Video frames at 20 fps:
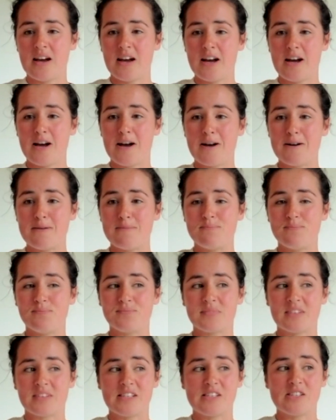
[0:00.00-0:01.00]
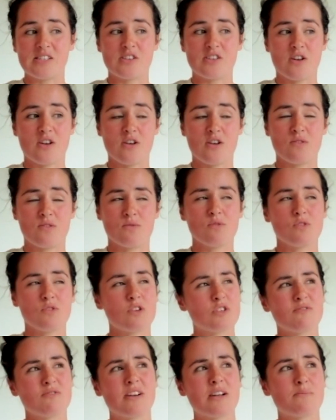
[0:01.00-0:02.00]
And so I
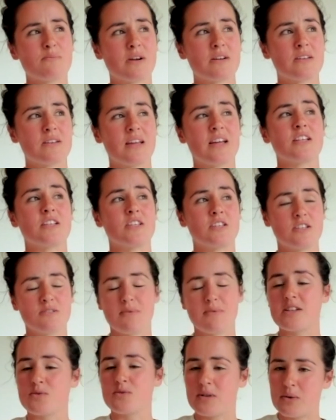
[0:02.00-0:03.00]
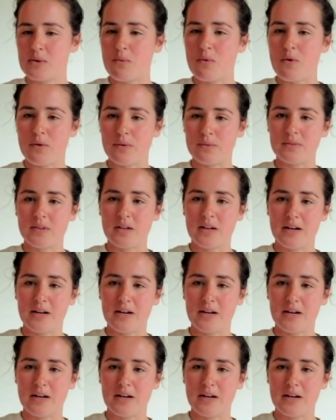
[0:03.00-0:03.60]
was around about, yeah, about 21.